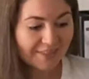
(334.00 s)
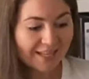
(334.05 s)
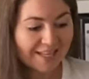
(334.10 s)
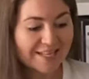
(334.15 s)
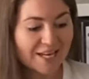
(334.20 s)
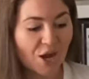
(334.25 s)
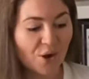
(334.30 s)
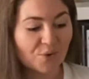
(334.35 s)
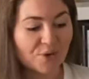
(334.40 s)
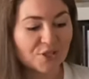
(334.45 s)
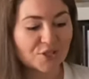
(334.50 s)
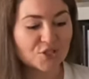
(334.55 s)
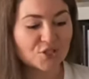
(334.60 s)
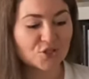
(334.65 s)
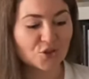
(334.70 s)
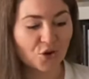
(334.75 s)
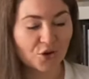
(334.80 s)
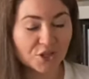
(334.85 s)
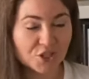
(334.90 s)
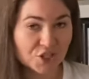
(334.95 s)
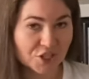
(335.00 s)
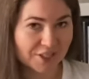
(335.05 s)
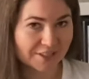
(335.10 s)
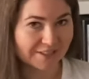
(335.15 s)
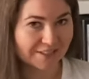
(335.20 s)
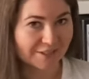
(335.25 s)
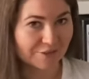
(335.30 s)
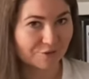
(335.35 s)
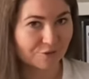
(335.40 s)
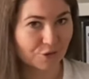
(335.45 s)
Now,
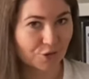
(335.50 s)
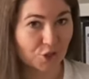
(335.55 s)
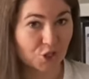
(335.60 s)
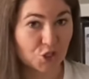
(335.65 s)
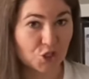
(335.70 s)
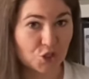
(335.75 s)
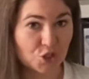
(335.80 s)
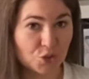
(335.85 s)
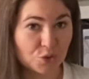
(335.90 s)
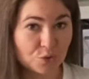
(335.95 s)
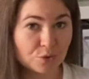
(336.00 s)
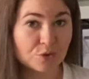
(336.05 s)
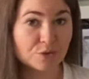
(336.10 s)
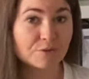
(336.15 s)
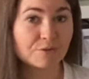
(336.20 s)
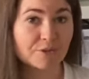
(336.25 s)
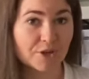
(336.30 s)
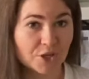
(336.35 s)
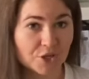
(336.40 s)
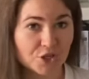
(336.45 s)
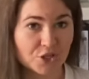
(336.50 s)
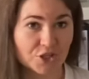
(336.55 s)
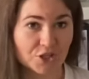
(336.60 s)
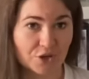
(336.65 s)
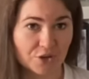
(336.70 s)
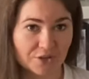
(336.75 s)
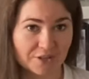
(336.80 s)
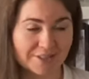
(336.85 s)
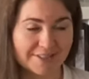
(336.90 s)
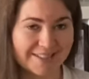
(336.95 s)
astonishingly, for you to function
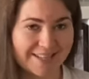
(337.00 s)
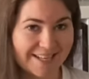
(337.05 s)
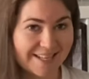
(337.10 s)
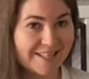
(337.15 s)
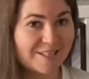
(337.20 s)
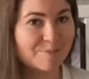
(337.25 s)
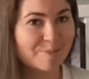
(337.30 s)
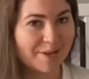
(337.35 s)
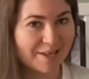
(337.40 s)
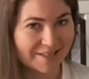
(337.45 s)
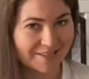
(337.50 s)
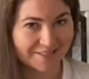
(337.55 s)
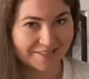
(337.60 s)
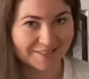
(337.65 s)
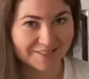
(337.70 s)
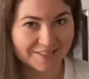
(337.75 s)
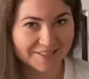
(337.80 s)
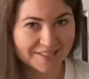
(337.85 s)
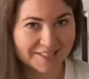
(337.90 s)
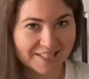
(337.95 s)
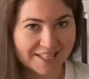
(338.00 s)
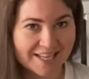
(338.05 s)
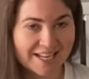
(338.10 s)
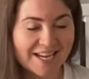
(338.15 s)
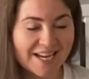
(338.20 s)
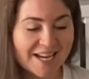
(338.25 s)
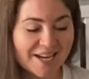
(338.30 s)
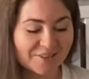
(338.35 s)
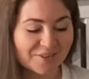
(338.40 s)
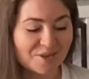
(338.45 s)
on a daily basis,
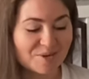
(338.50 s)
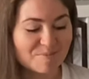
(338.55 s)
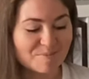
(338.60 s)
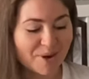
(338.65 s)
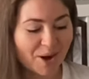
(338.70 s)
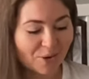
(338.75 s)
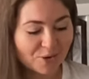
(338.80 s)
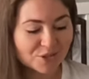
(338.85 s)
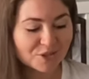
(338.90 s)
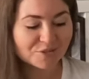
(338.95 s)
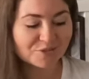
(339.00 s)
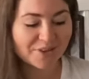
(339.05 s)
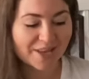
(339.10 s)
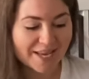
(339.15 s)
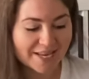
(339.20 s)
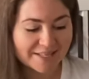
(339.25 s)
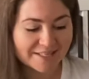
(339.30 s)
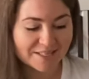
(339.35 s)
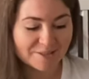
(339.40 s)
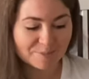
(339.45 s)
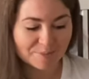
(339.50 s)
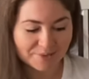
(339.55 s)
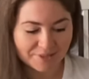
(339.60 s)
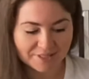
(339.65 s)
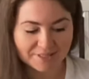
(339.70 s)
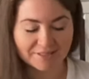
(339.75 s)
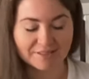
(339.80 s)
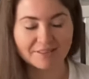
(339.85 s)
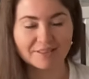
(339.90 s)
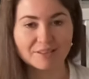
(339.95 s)
the amount of
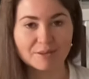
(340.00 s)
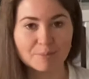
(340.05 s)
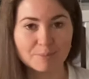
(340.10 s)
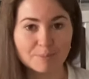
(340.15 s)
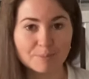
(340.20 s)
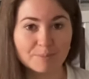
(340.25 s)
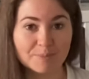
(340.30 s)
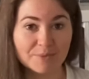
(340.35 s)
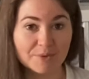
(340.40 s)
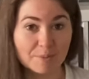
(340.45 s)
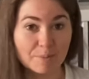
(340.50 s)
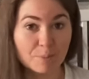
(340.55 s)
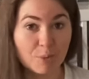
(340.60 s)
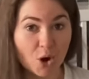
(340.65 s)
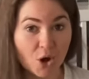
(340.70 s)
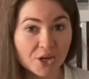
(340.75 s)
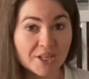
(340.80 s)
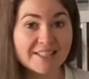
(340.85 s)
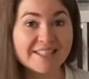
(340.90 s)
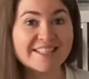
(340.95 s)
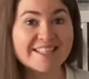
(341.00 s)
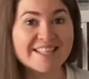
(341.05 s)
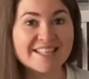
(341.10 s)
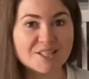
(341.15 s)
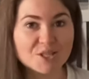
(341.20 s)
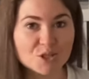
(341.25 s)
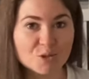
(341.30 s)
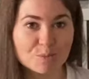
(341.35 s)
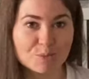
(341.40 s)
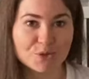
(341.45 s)
ATP the body needs
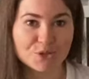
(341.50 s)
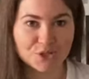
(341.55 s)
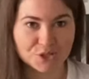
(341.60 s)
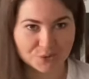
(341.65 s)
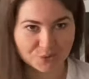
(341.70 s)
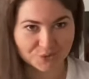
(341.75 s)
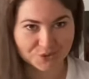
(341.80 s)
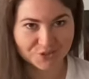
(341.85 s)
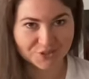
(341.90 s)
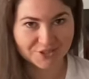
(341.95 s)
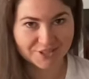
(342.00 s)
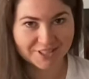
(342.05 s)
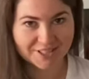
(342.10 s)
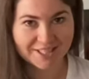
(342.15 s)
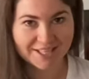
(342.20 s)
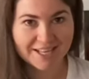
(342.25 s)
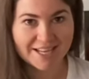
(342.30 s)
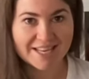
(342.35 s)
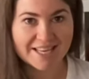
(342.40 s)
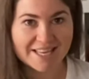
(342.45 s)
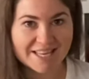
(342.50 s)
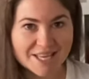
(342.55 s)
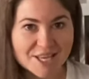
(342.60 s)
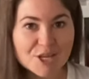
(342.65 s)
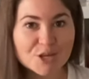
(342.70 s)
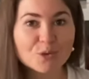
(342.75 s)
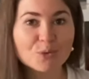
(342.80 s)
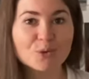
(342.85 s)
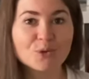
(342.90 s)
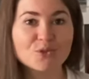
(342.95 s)
to produce
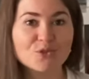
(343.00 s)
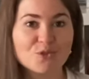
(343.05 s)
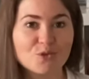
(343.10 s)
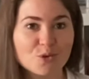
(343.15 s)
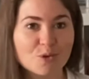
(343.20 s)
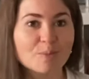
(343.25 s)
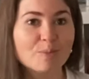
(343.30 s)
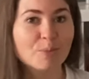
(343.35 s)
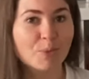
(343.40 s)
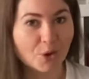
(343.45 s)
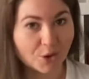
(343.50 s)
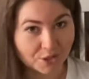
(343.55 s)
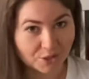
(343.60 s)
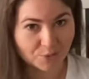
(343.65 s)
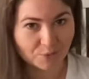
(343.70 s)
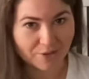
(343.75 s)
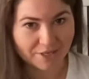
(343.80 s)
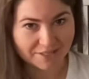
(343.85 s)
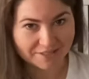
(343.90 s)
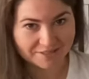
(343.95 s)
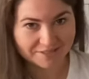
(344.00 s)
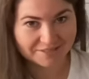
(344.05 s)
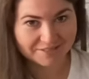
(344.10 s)
equals your body weight.